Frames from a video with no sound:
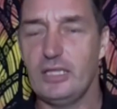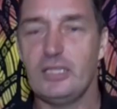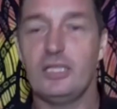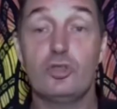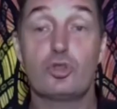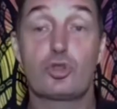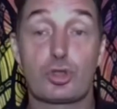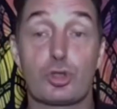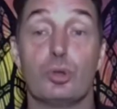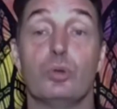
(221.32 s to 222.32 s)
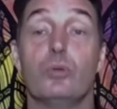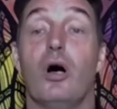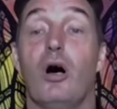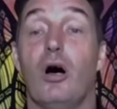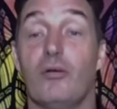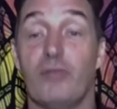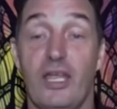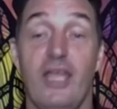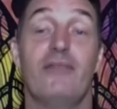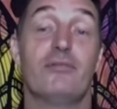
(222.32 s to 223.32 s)
It is true
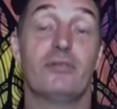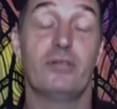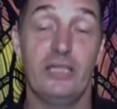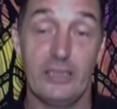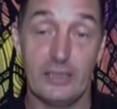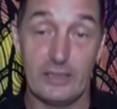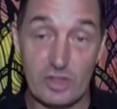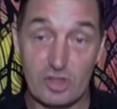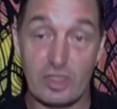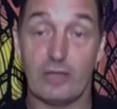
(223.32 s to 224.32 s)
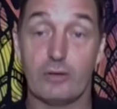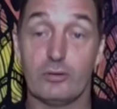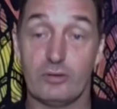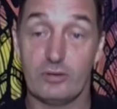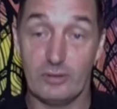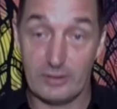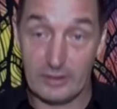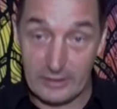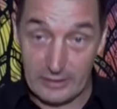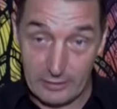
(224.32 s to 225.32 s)
of every single
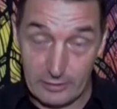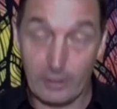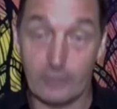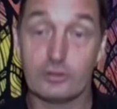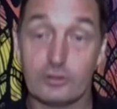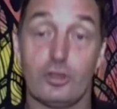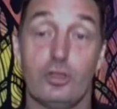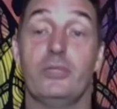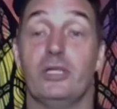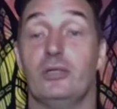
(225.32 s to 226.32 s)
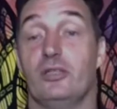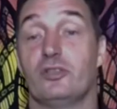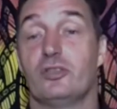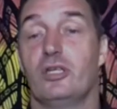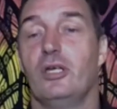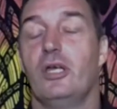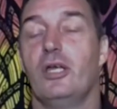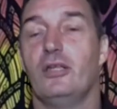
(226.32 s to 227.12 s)
long-term illness.